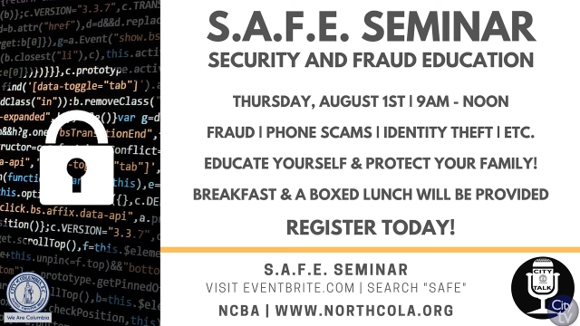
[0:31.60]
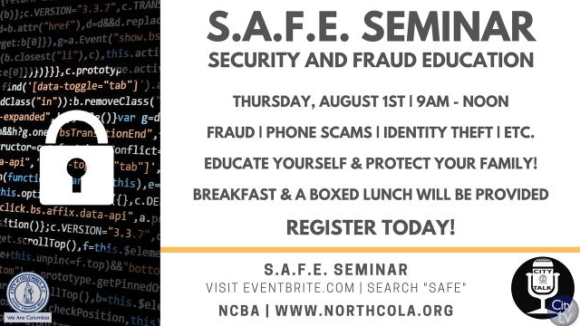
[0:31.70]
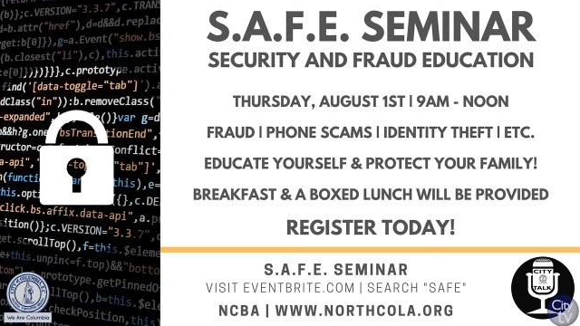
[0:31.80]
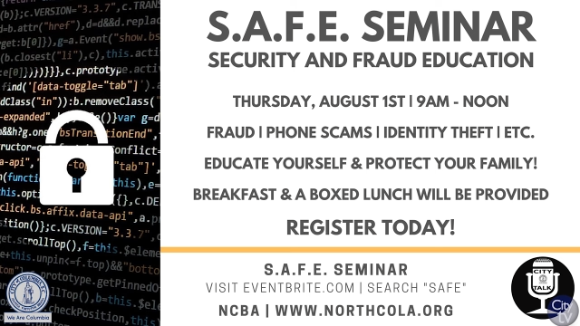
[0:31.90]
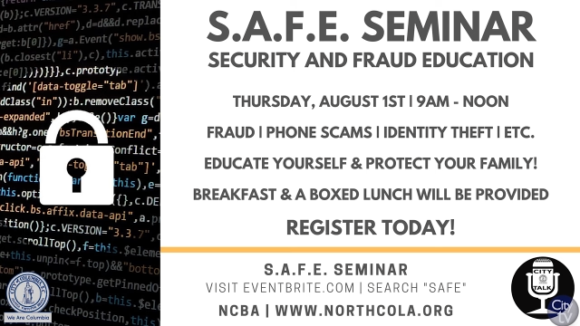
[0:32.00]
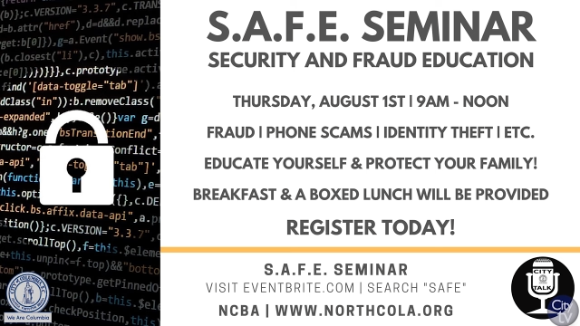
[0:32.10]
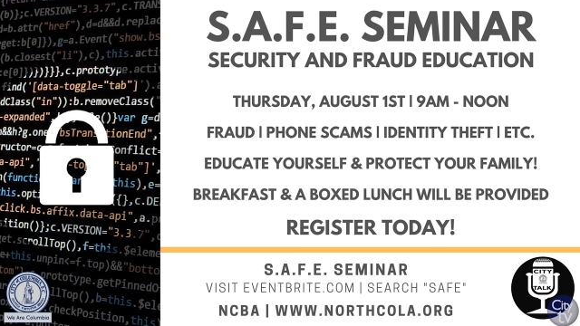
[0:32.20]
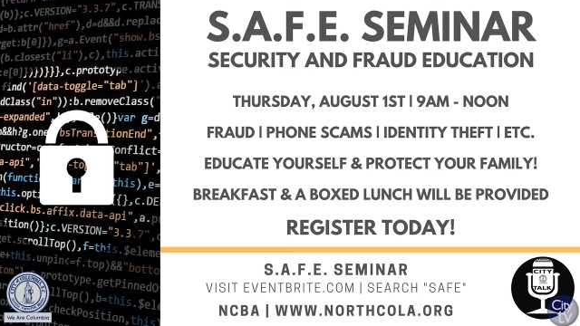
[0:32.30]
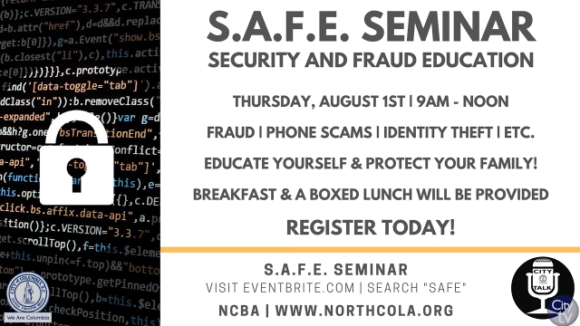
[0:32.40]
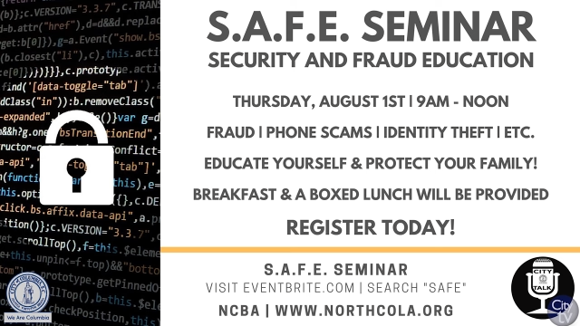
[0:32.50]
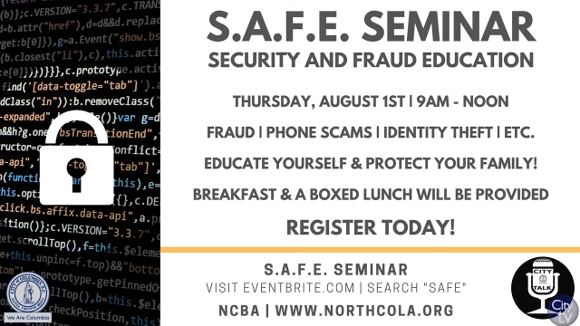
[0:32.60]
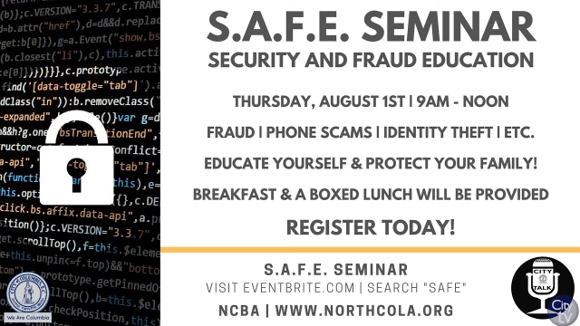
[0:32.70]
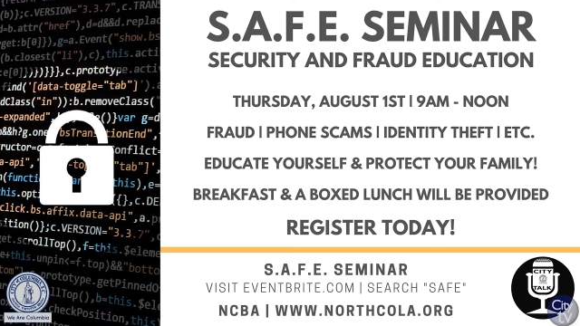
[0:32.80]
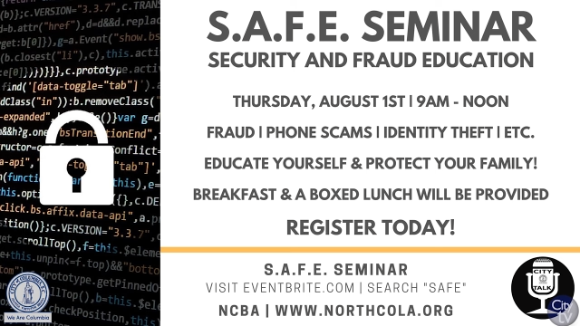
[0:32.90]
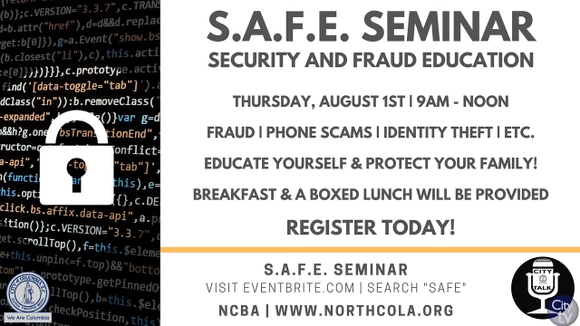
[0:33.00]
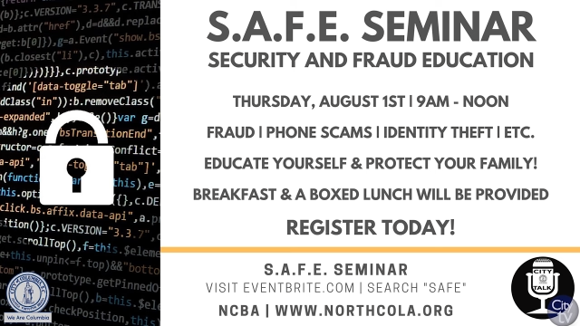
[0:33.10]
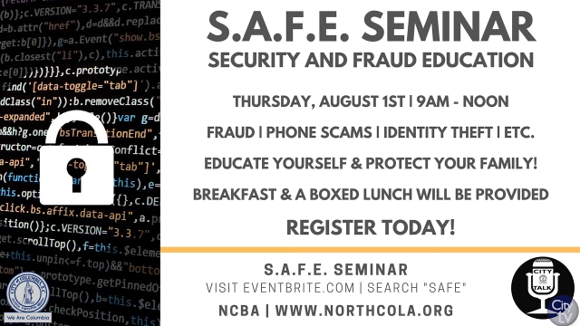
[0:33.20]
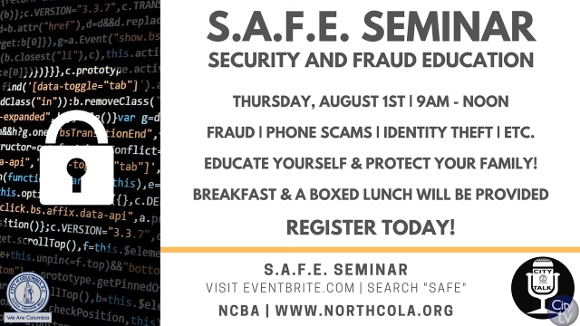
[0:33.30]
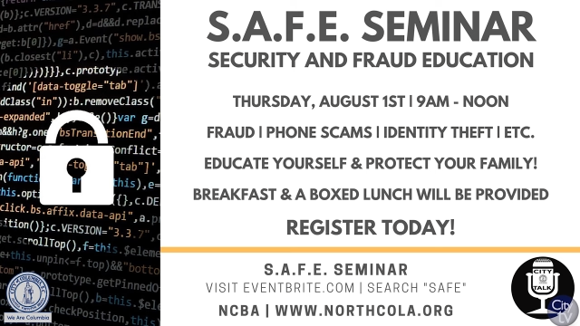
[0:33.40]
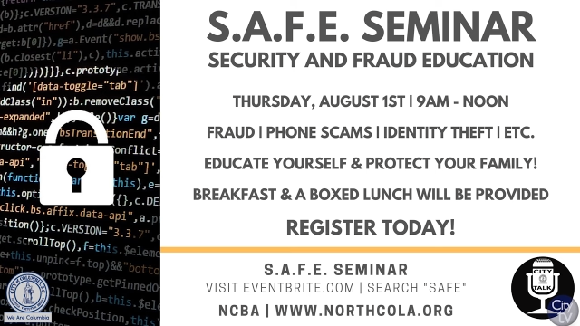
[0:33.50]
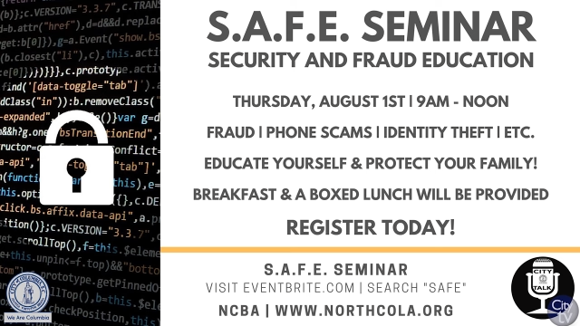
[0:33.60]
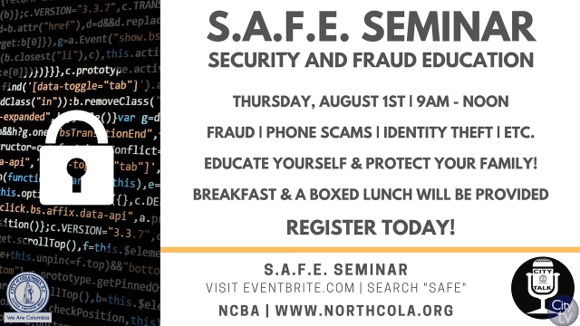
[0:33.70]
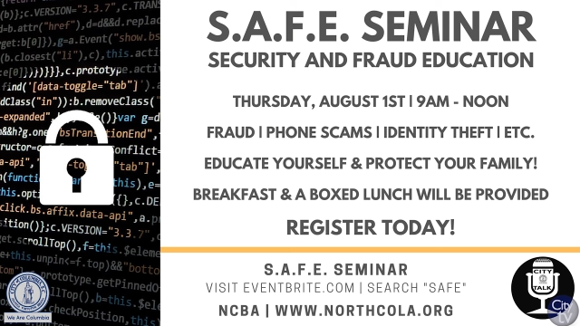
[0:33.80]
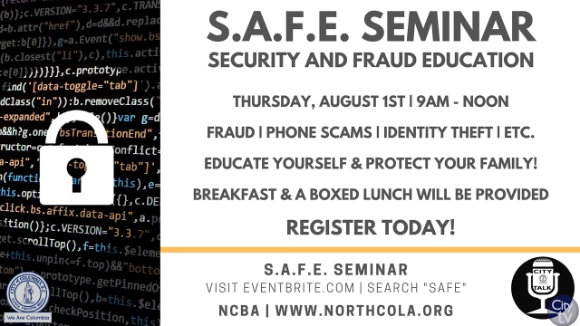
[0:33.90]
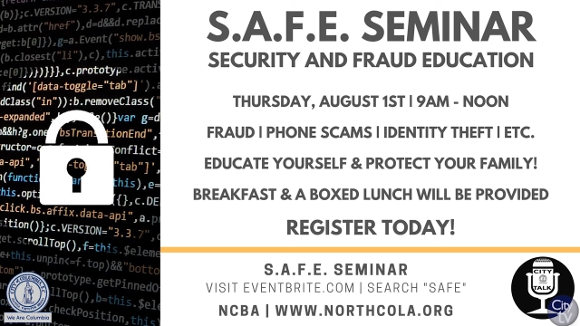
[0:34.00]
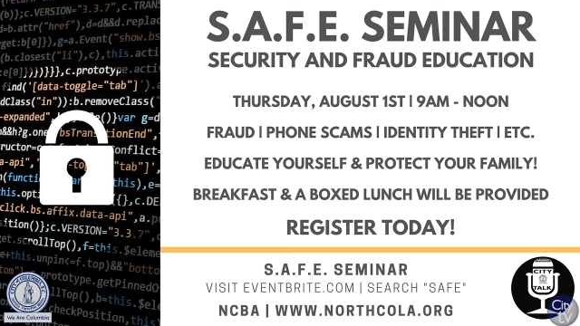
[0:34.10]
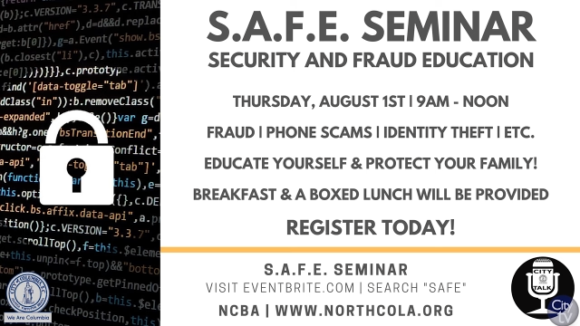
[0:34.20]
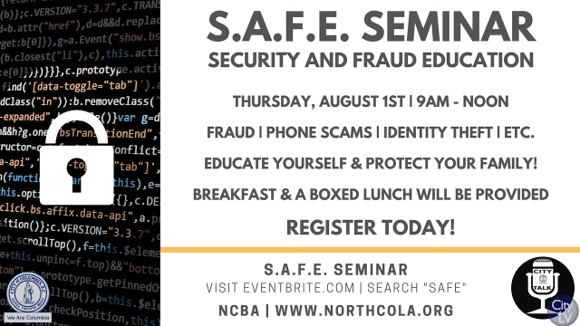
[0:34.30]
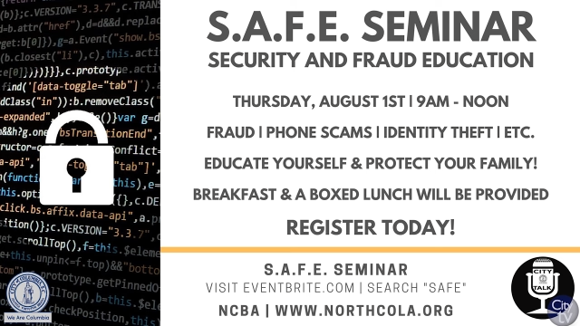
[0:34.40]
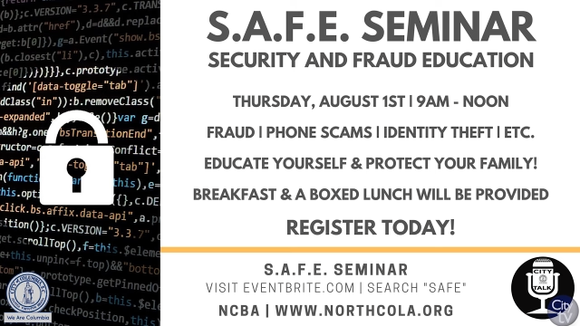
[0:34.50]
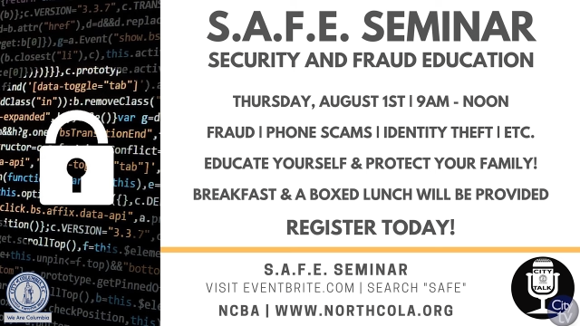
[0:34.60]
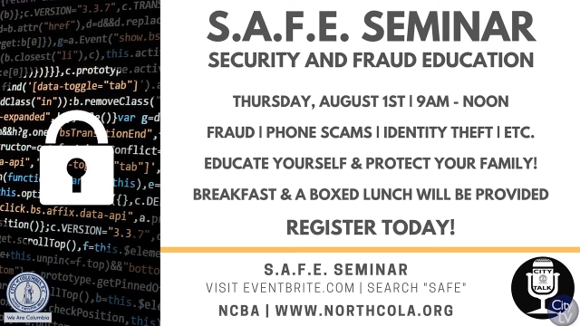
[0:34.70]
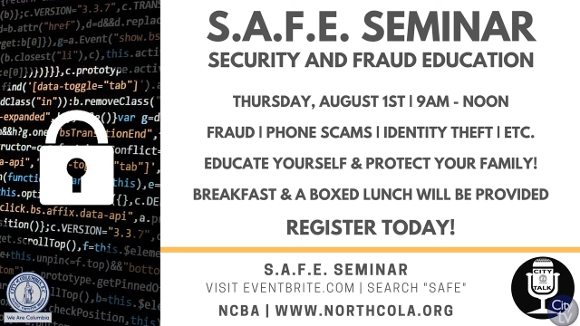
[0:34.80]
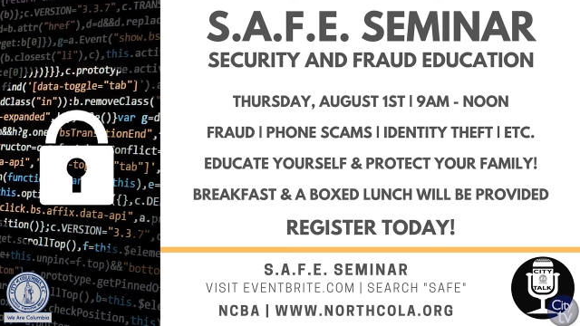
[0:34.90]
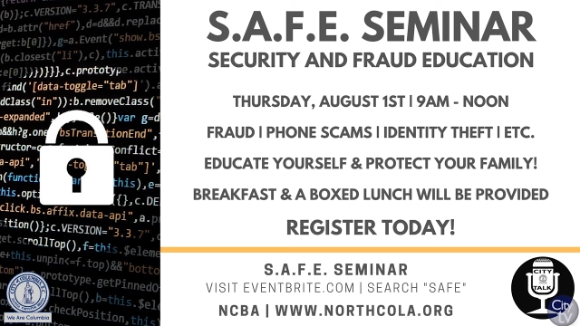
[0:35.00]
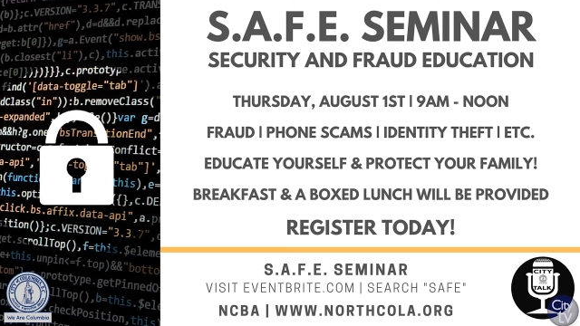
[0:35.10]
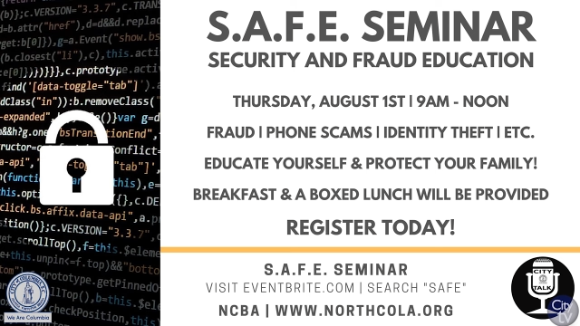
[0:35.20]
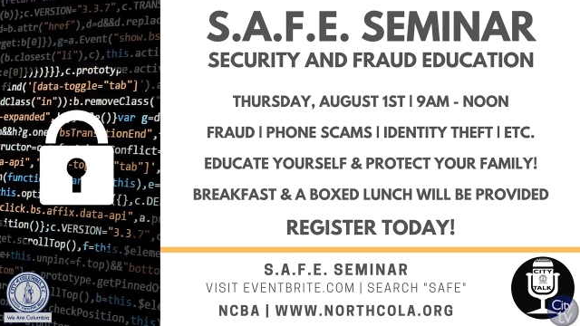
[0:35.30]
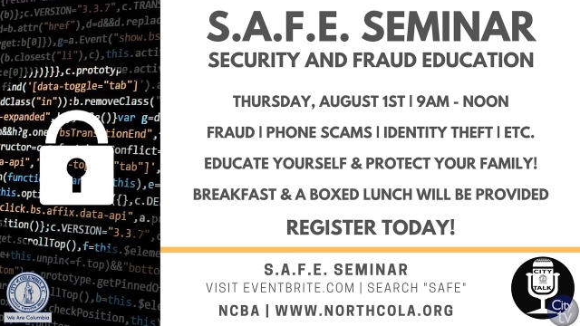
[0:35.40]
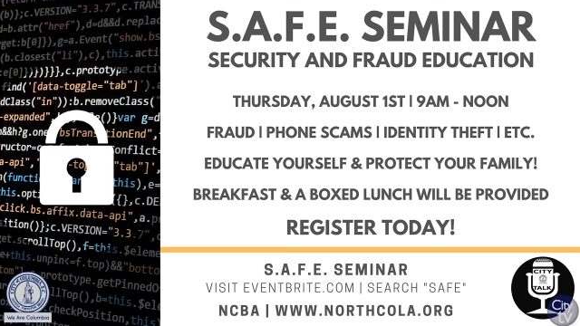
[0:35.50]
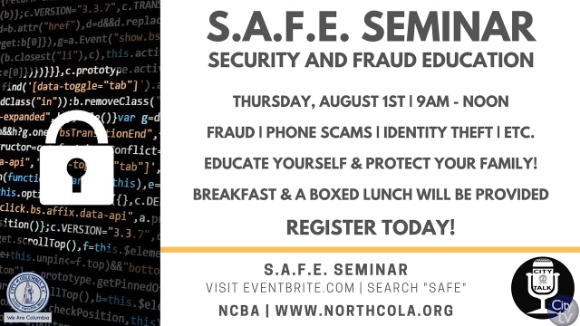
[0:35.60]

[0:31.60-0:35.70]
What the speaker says: Nobody's mouth can be seen.